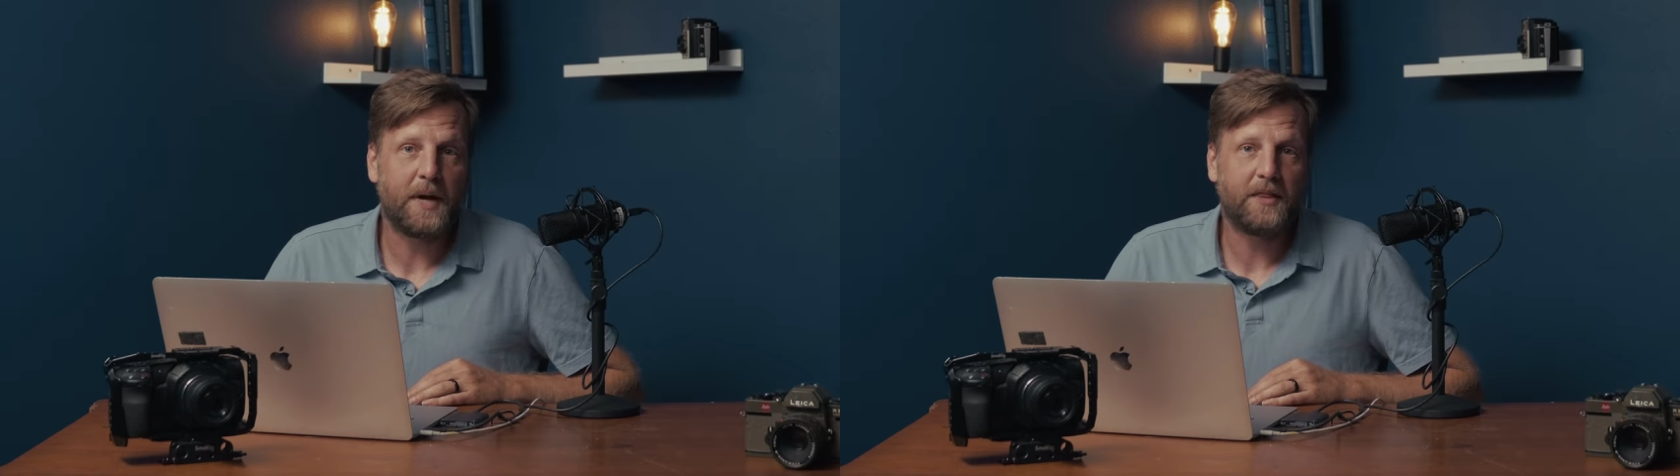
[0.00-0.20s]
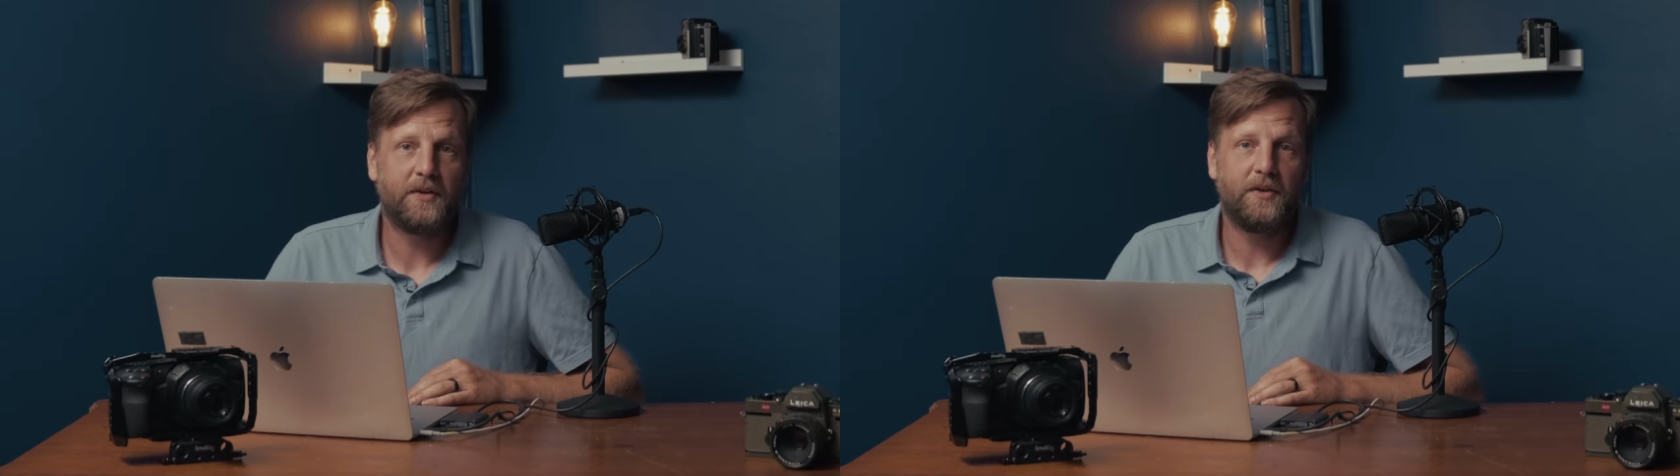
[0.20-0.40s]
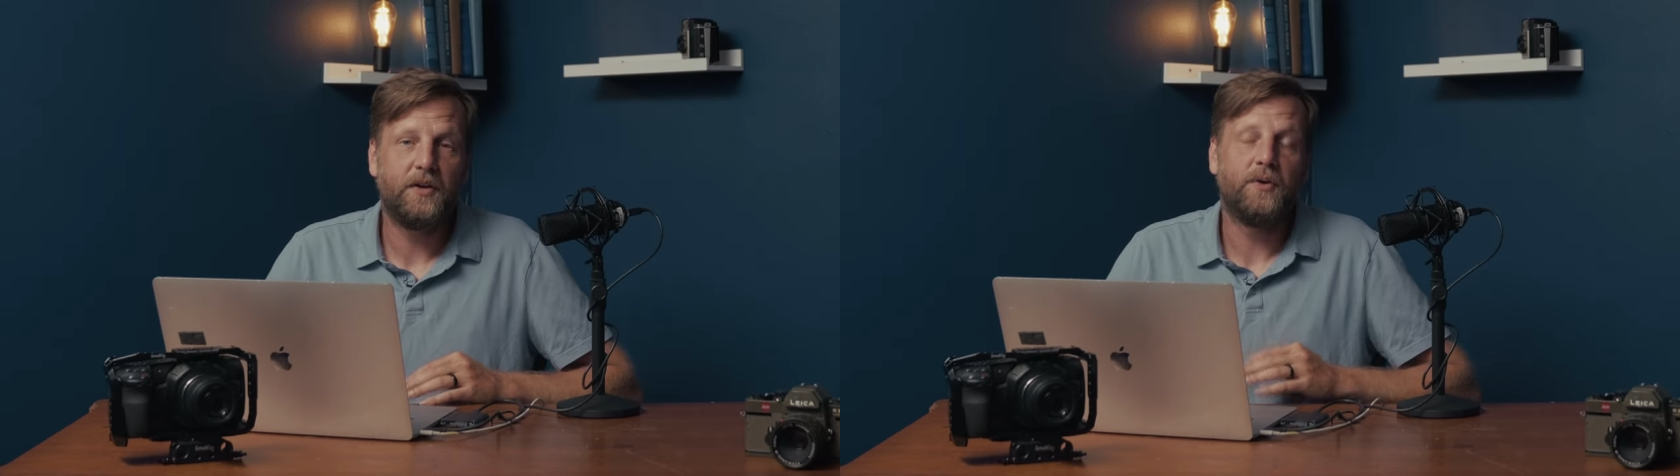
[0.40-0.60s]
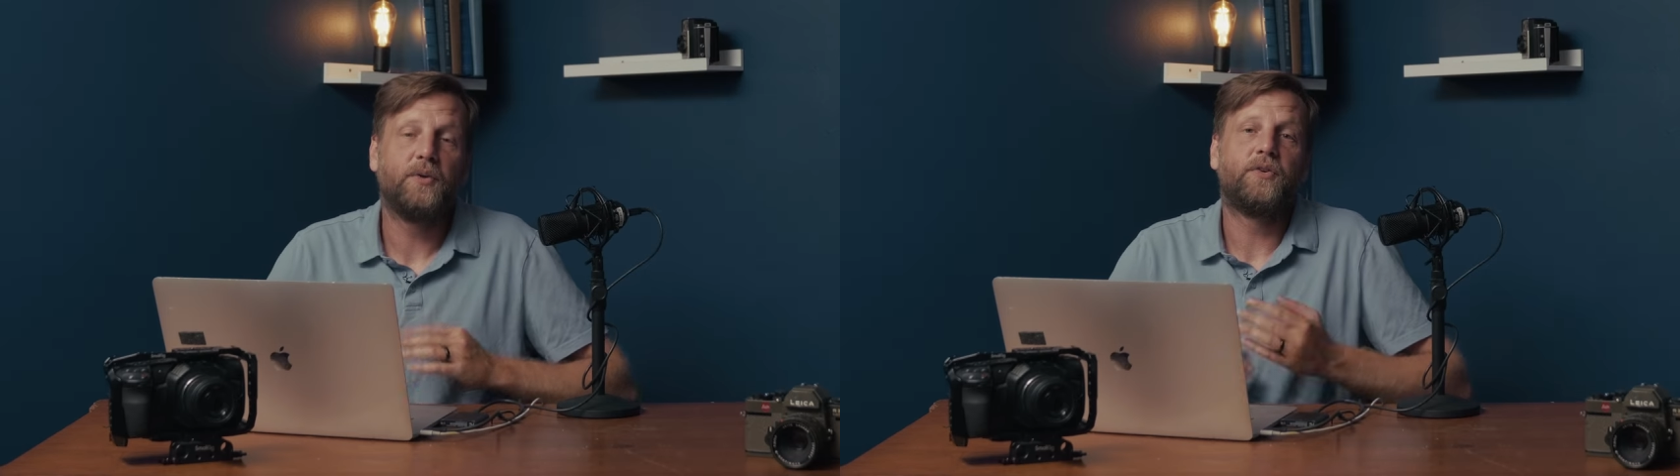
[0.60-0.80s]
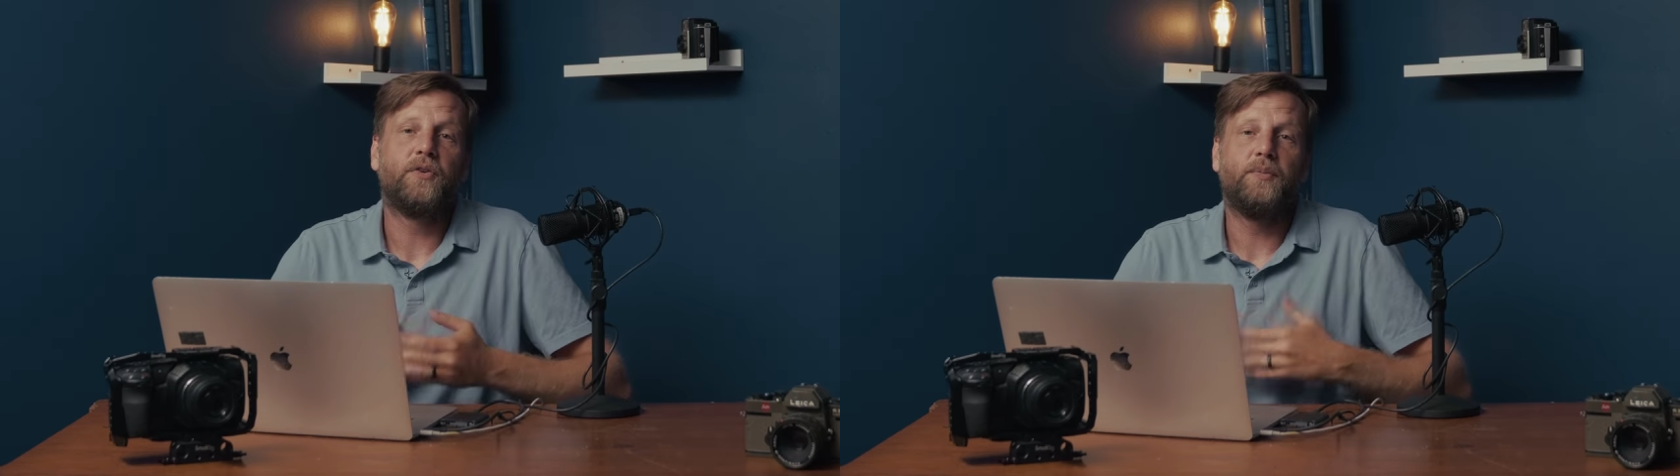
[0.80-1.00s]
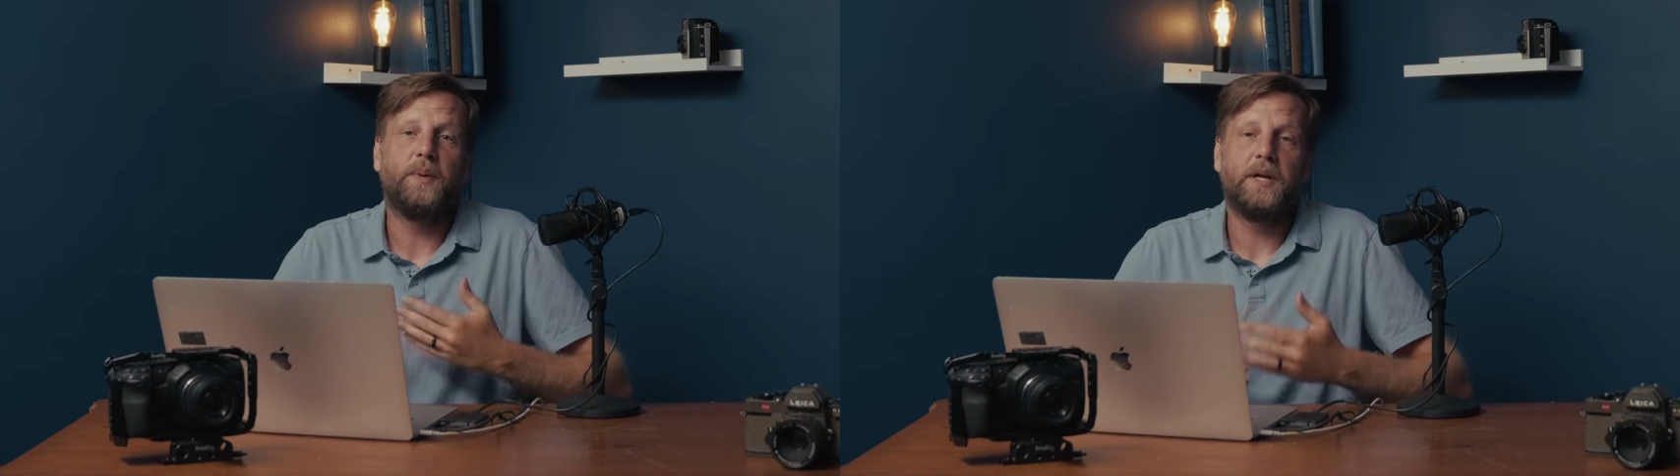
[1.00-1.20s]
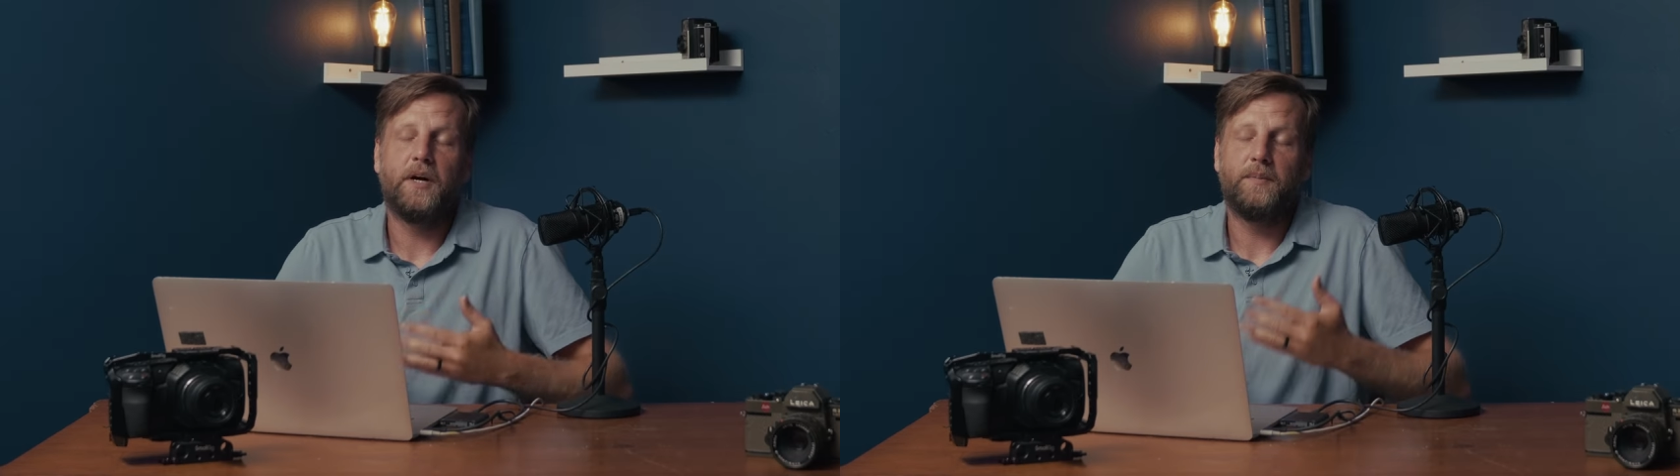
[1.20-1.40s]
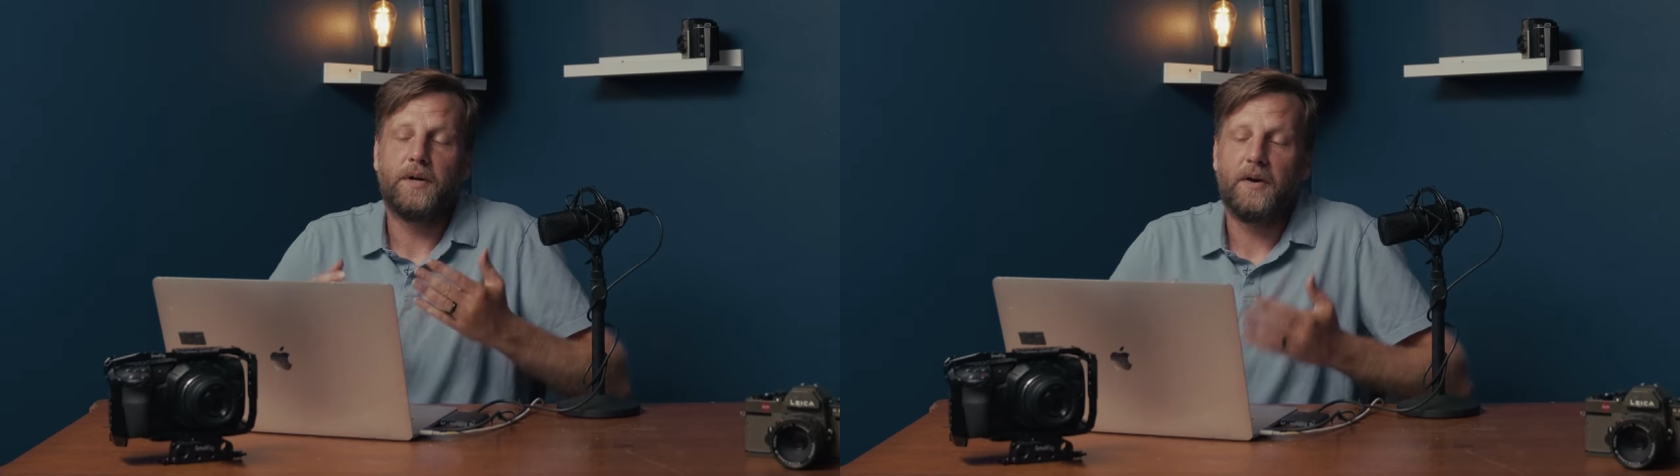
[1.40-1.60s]
method to use to speed
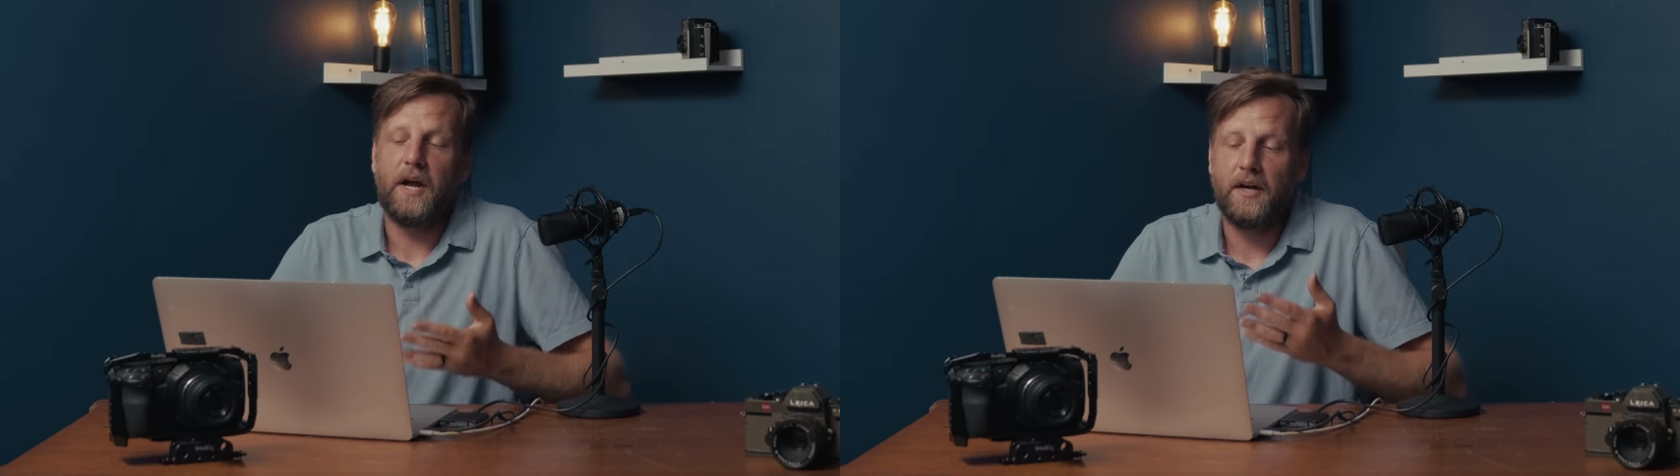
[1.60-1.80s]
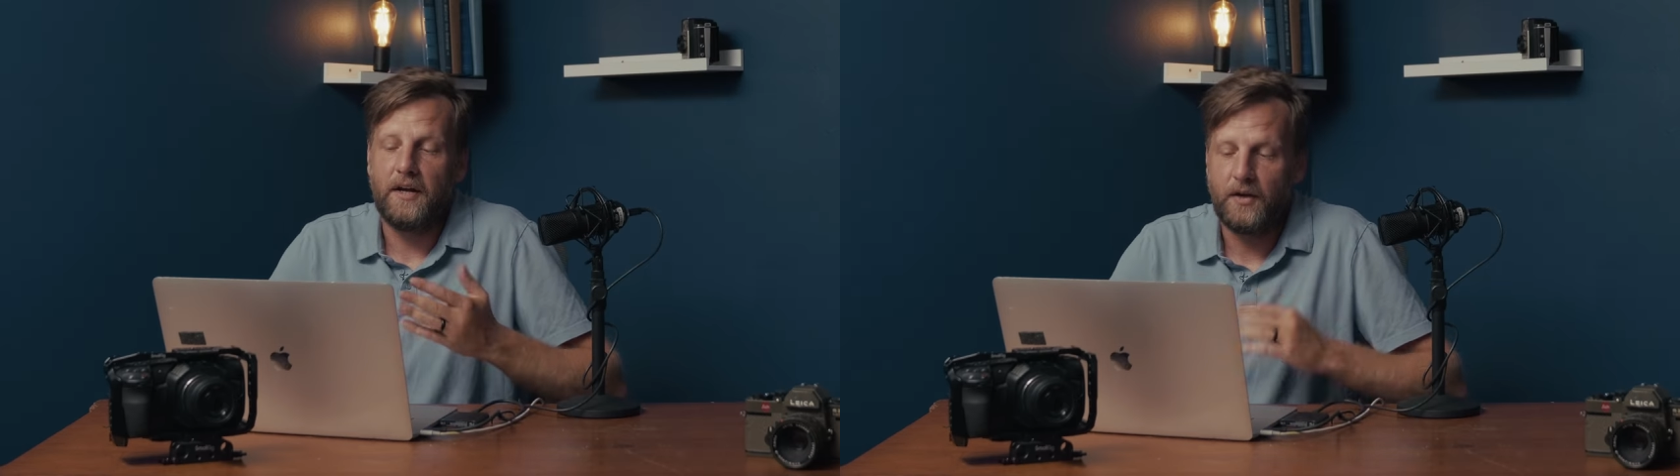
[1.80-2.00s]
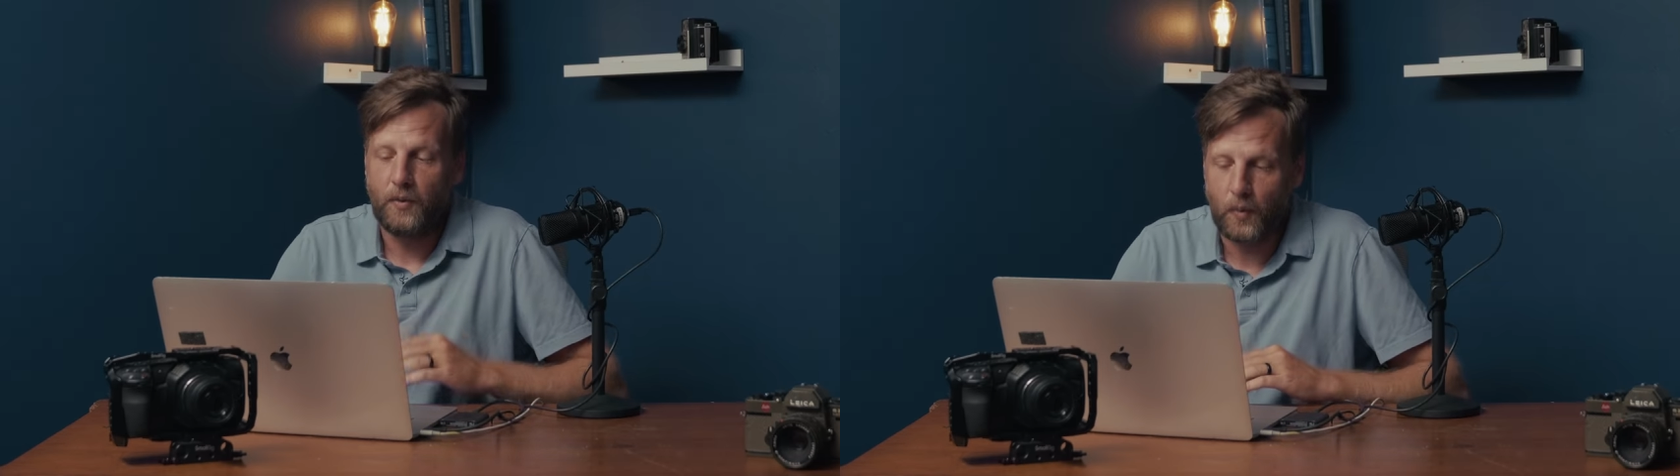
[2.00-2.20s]
up your editing